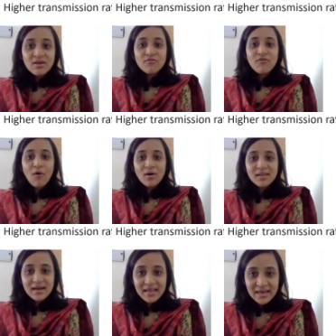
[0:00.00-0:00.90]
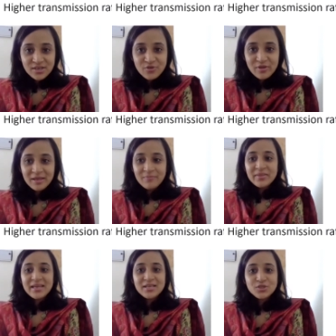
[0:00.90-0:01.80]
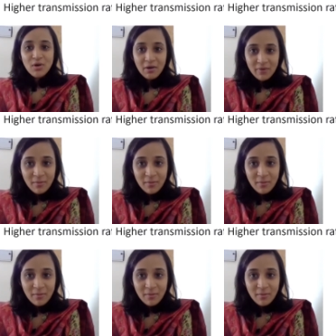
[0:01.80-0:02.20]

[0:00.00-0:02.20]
for their entry into our